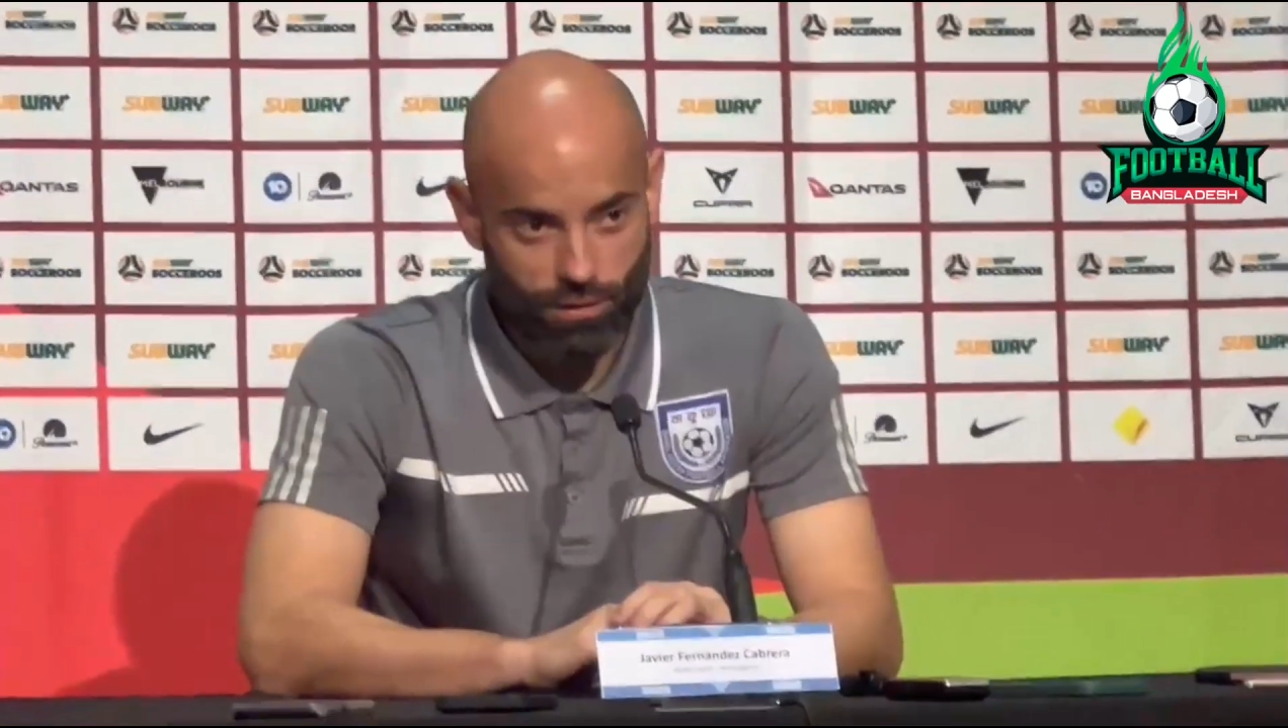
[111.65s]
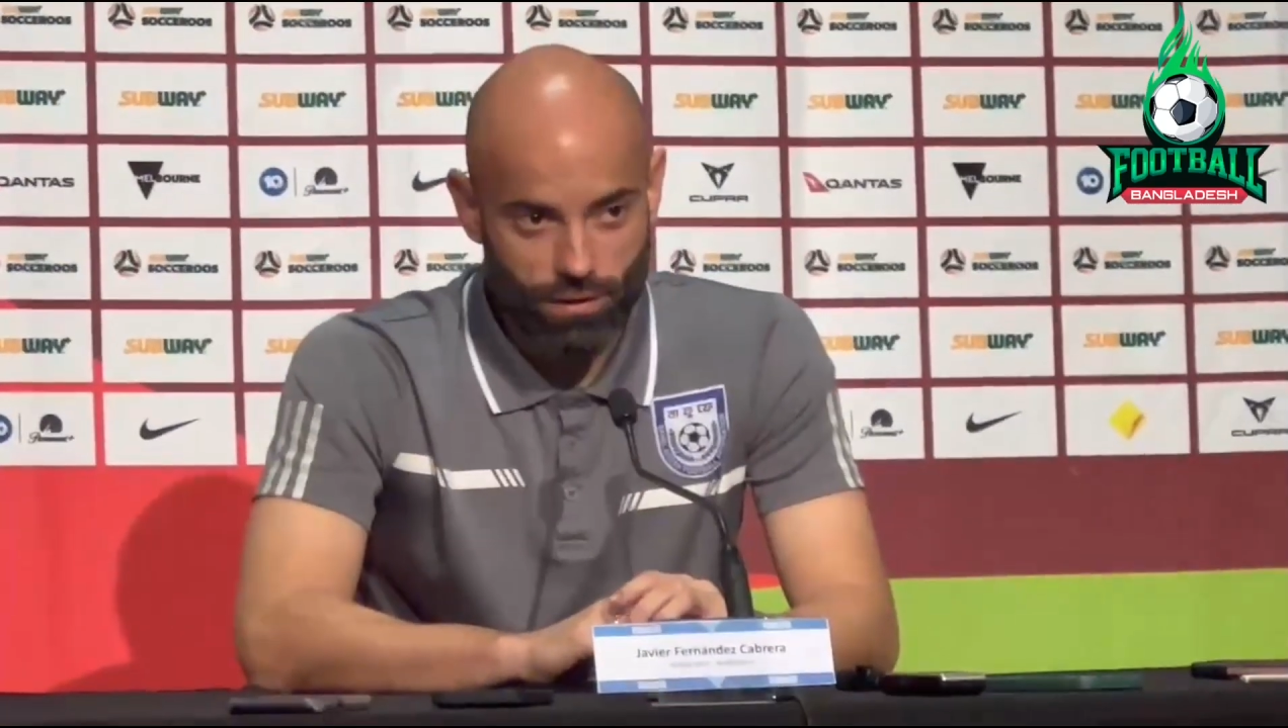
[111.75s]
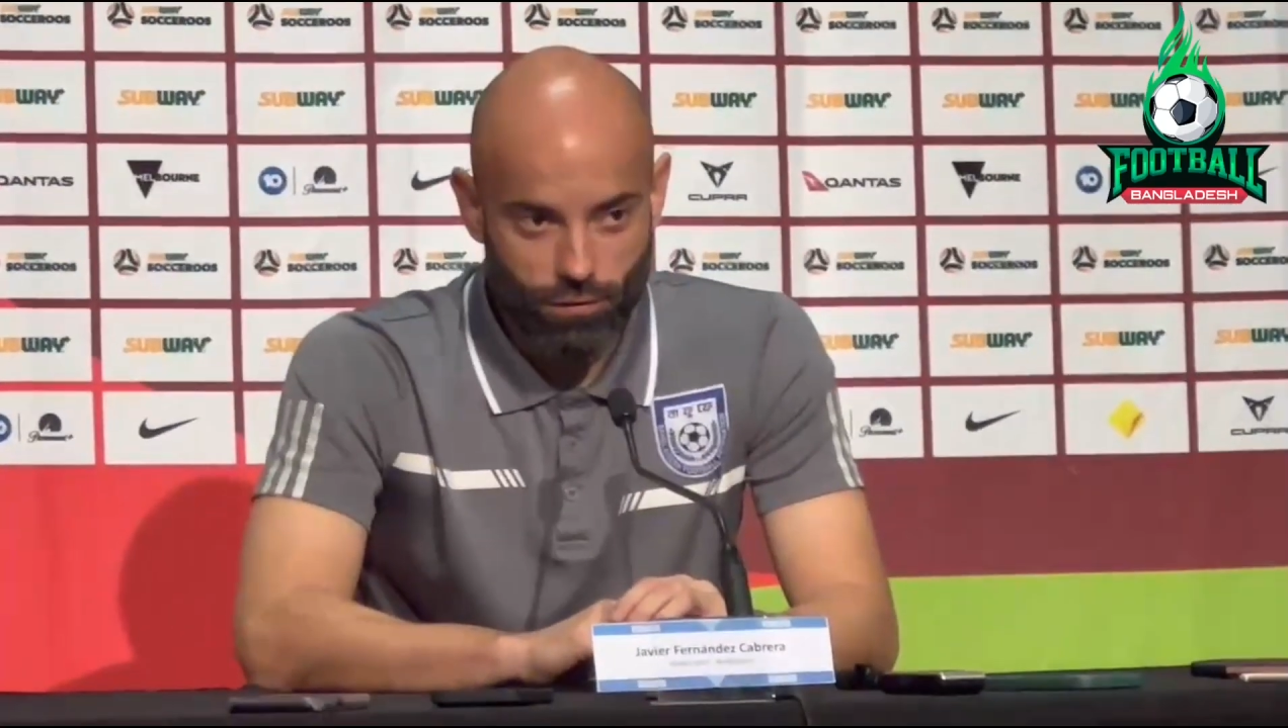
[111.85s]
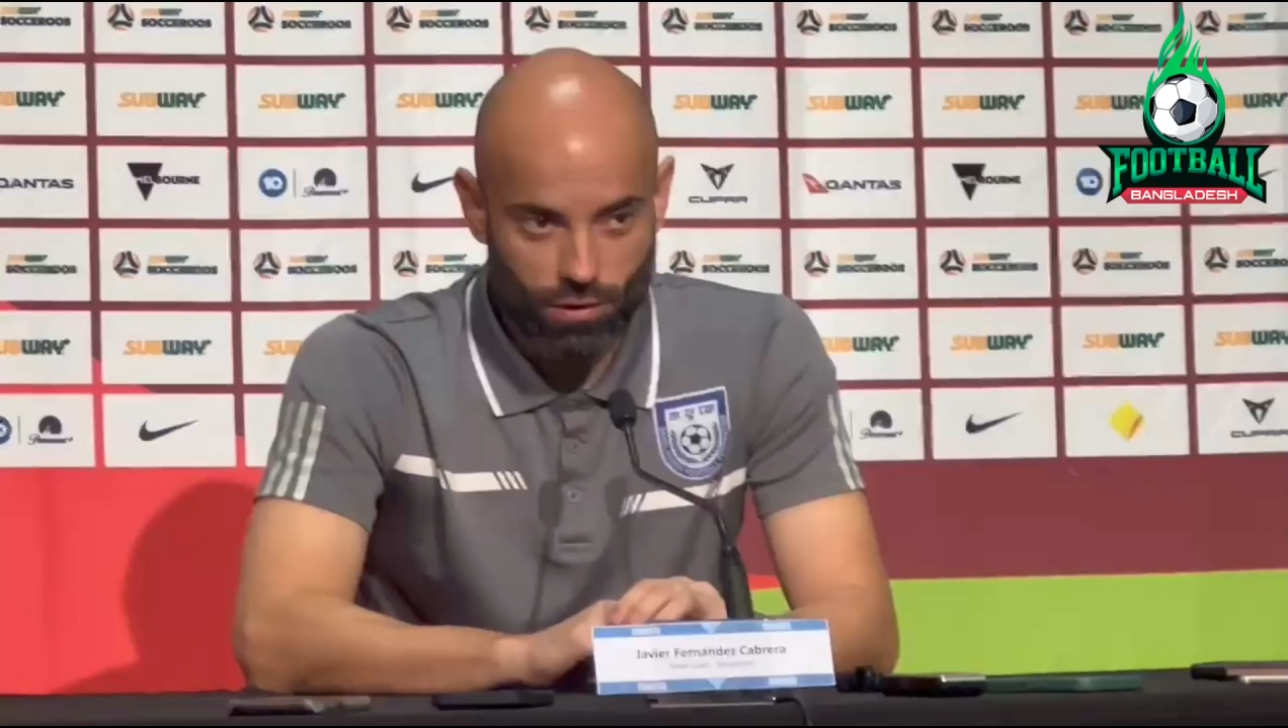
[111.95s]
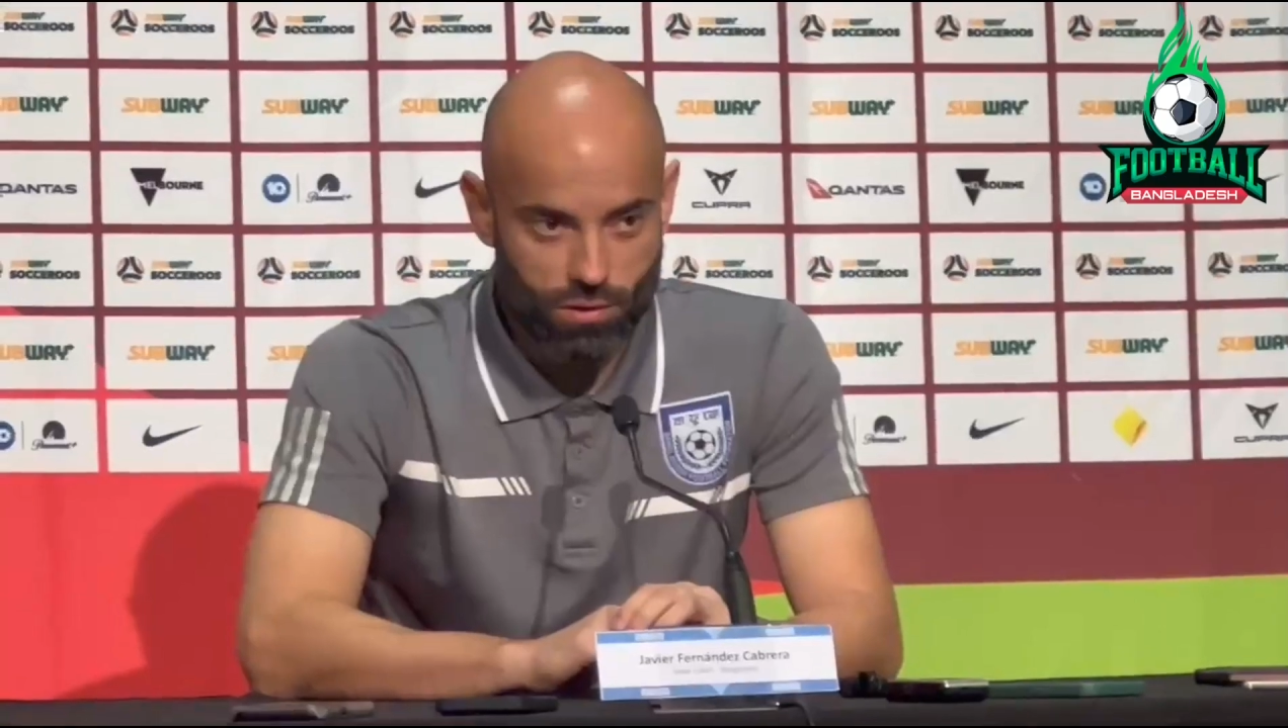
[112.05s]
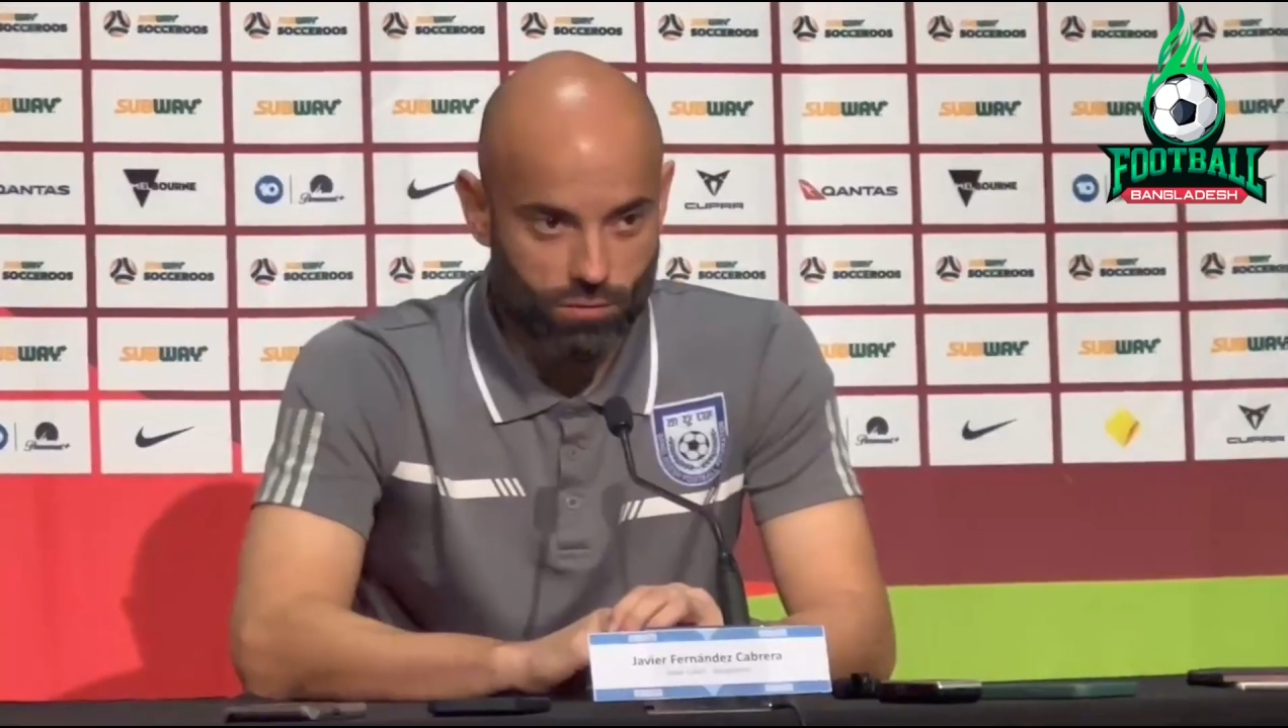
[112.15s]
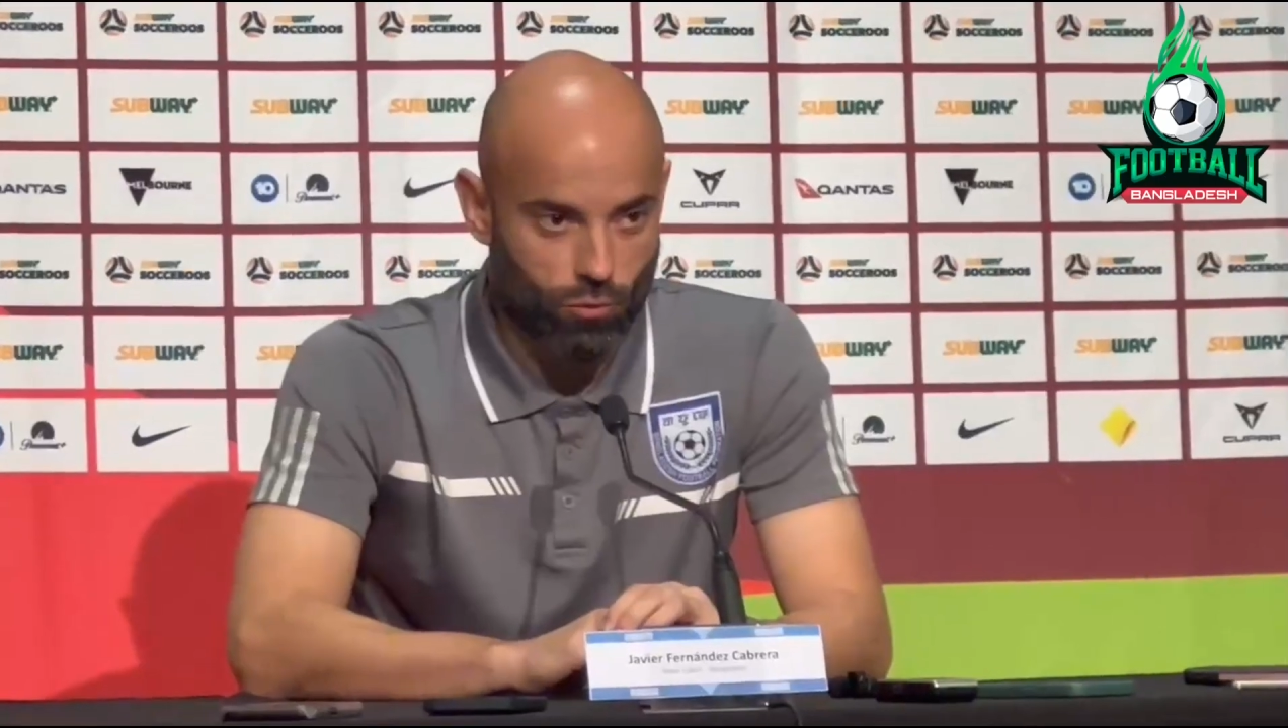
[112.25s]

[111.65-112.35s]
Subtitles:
differences